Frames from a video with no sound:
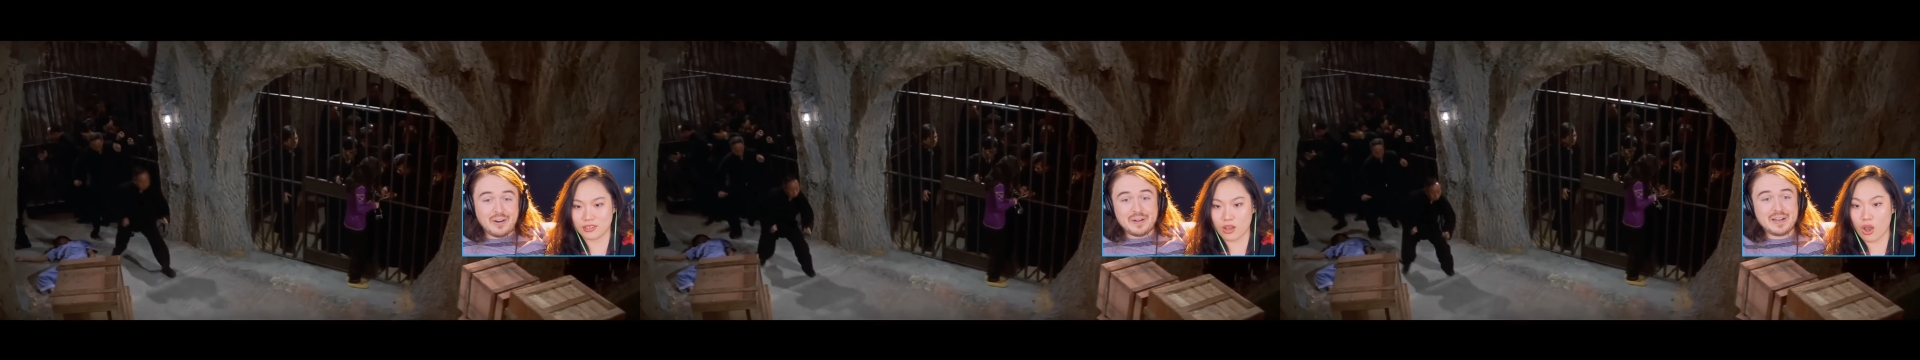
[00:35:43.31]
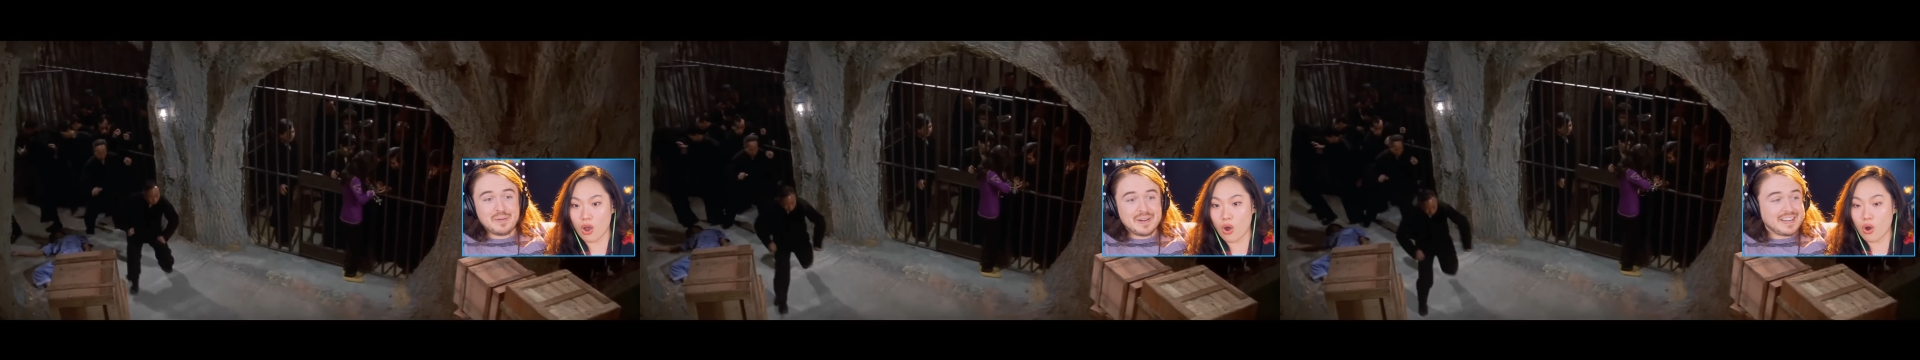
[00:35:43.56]
Speaker 1: Oh,
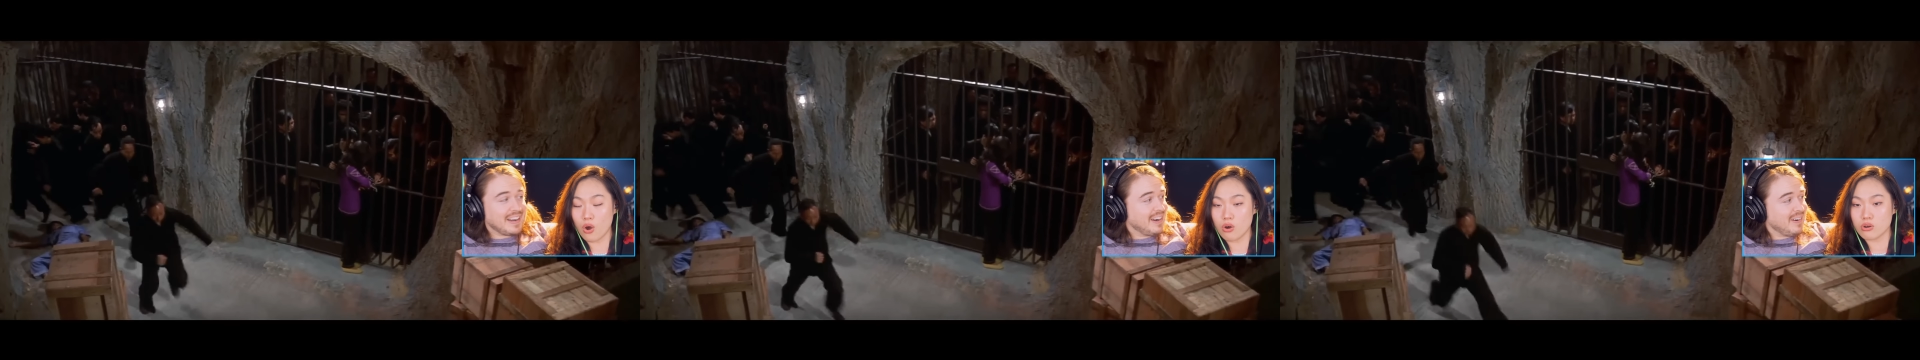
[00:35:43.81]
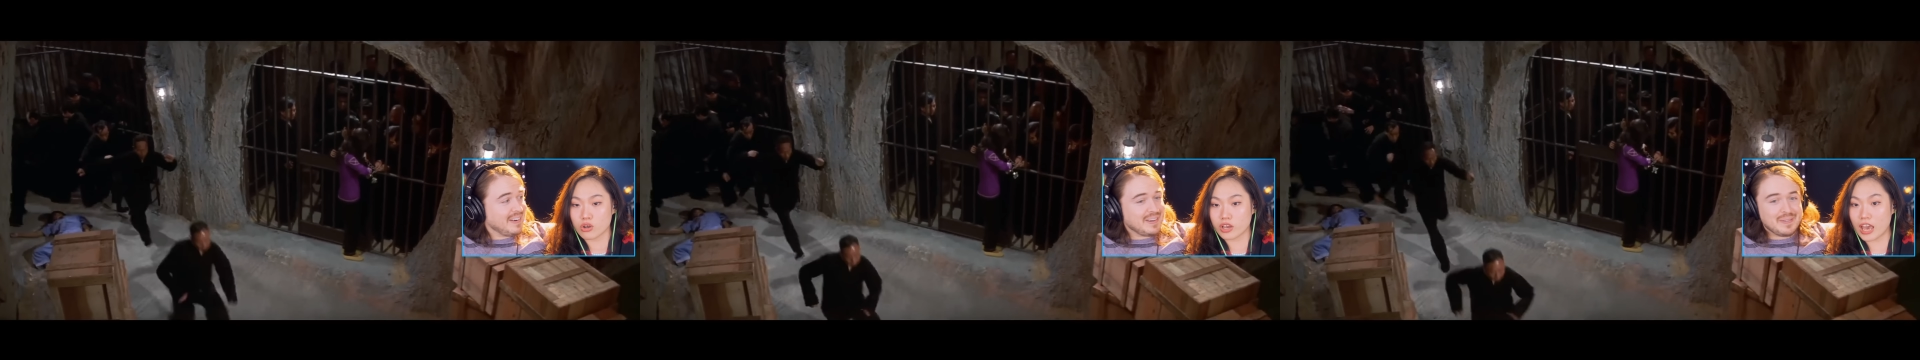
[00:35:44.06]
here we
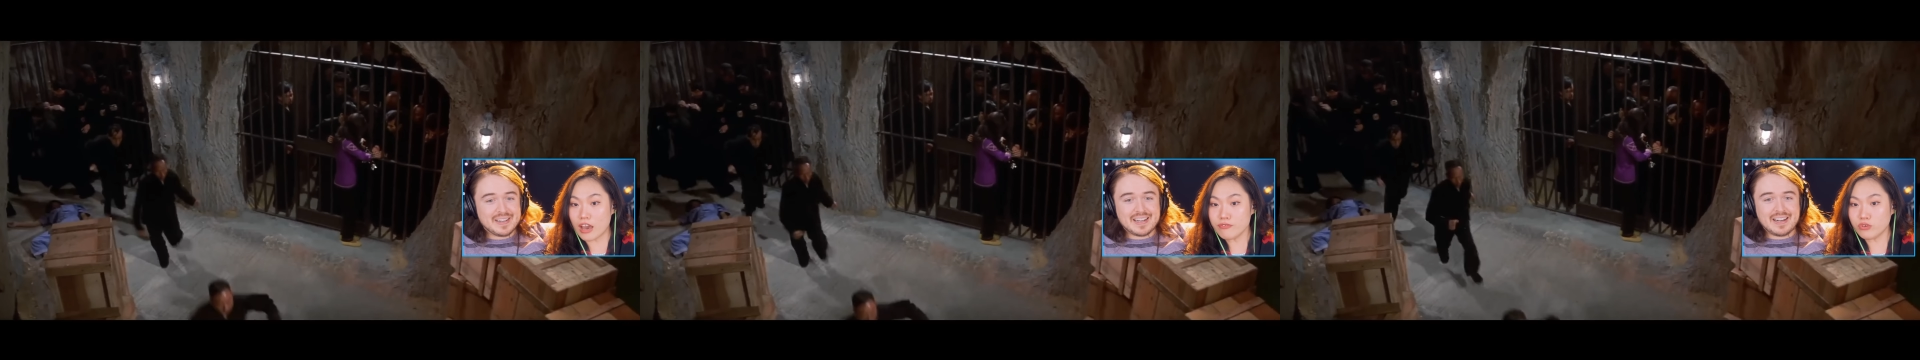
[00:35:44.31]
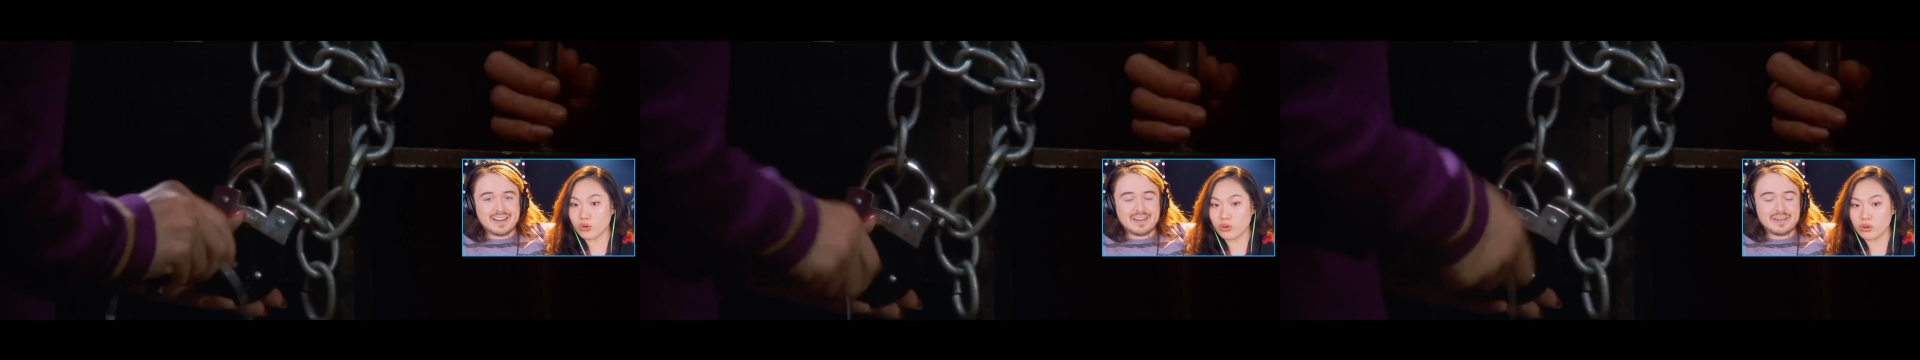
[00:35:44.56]
go, here
Speaker 2: we go.
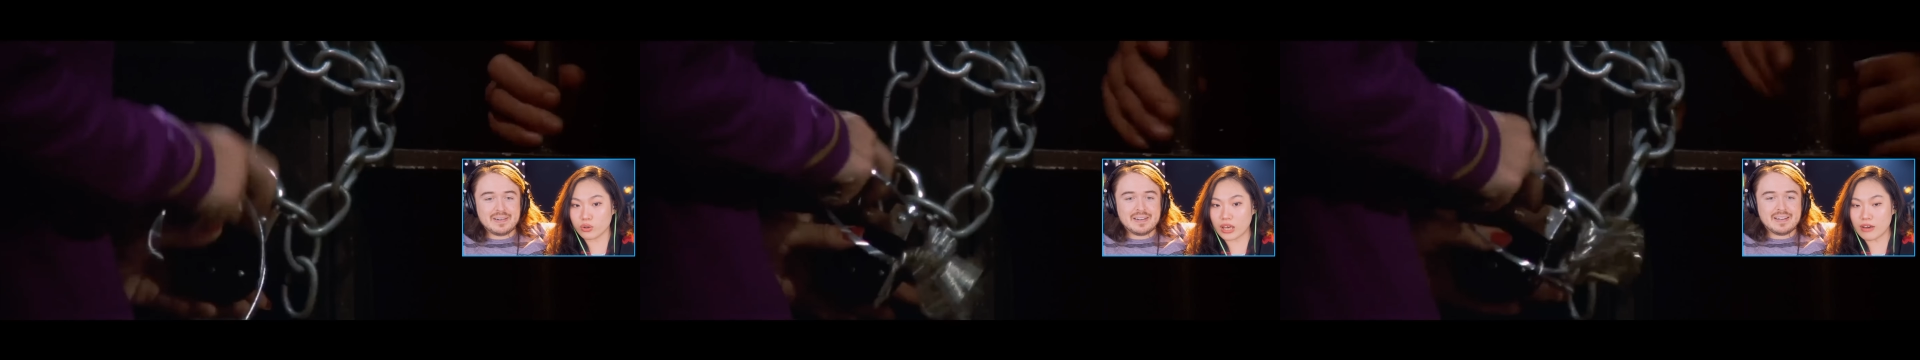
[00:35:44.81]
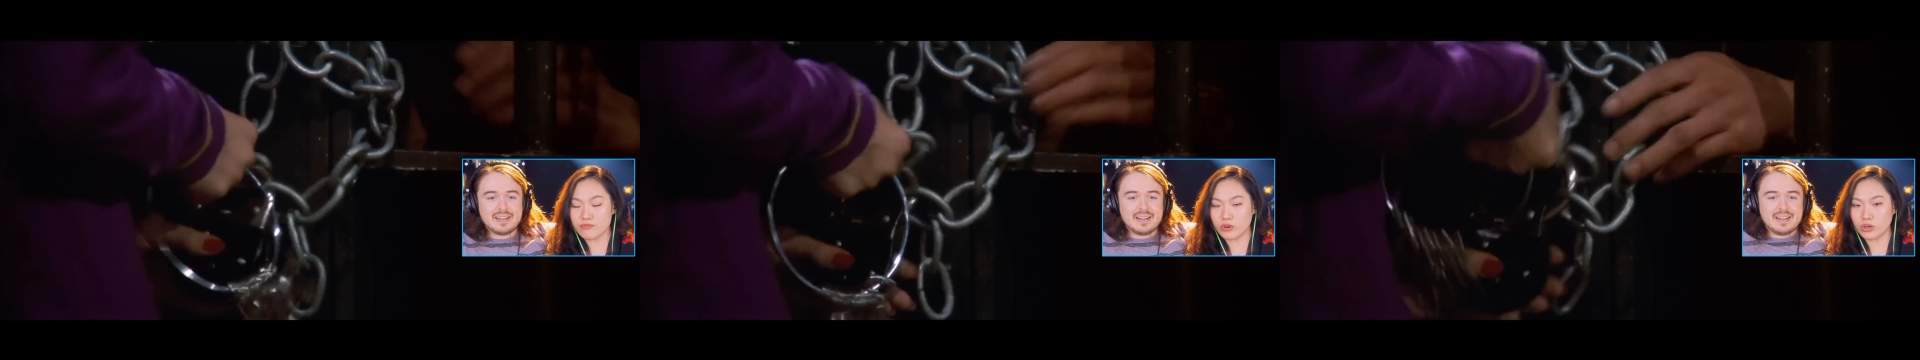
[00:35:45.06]
Careful,
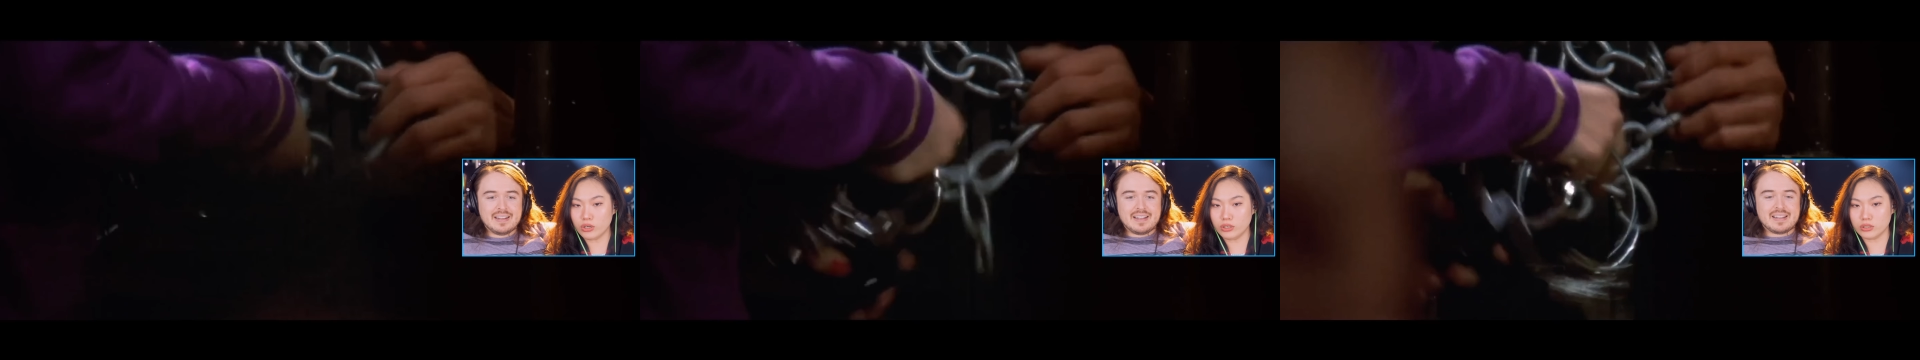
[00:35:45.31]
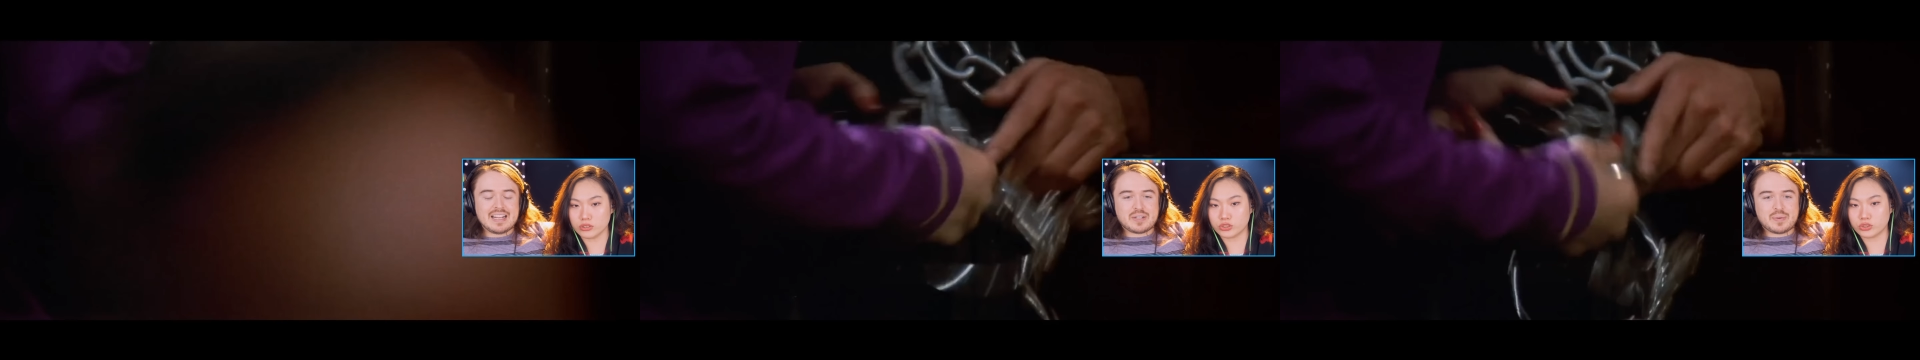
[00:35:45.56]
careful!